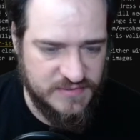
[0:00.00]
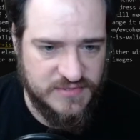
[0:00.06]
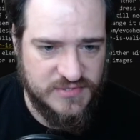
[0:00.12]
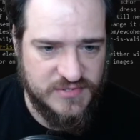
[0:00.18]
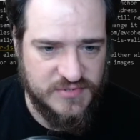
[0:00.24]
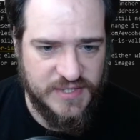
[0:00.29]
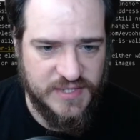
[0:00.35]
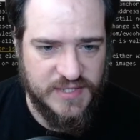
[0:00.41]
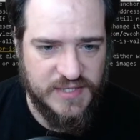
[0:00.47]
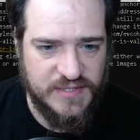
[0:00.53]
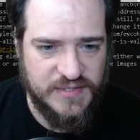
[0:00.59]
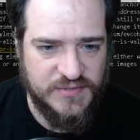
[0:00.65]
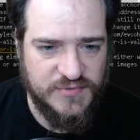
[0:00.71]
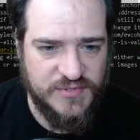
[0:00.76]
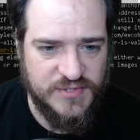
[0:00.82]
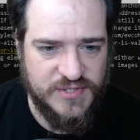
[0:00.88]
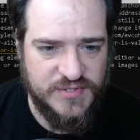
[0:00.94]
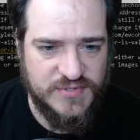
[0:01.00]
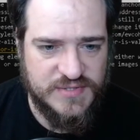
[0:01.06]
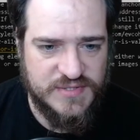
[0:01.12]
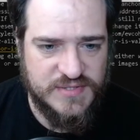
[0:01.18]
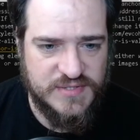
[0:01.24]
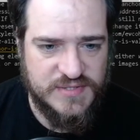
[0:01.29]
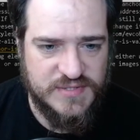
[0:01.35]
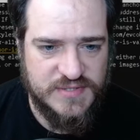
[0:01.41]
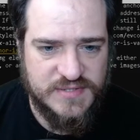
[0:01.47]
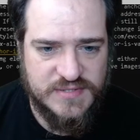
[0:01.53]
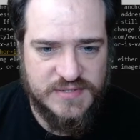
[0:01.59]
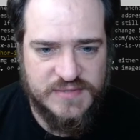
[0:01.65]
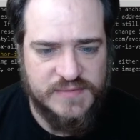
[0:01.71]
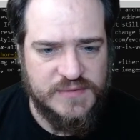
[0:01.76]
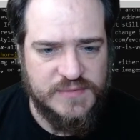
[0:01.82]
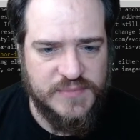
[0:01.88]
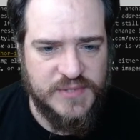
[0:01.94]
so I can reuse this.
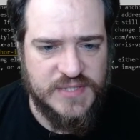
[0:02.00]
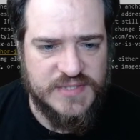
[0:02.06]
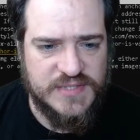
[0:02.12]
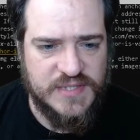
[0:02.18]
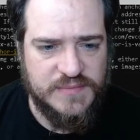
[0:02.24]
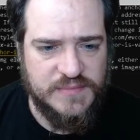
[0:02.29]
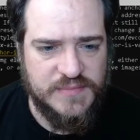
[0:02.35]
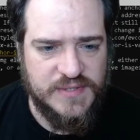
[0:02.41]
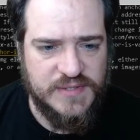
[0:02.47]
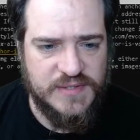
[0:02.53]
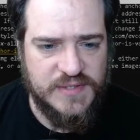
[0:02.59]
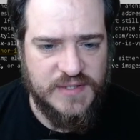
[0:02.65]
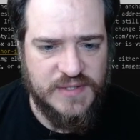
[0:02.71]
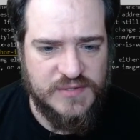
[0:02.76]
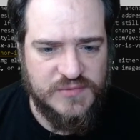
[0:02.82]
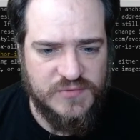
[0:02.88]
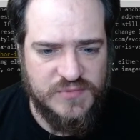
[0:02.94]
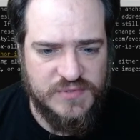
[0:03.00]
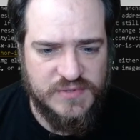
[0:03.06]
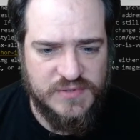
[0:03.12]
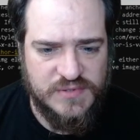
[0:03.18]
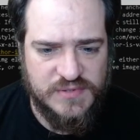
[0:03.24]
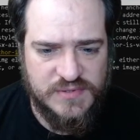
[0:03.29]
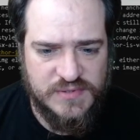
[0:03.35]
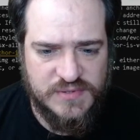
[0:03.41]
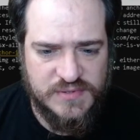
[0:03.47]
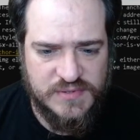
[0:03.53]
Price can be that one.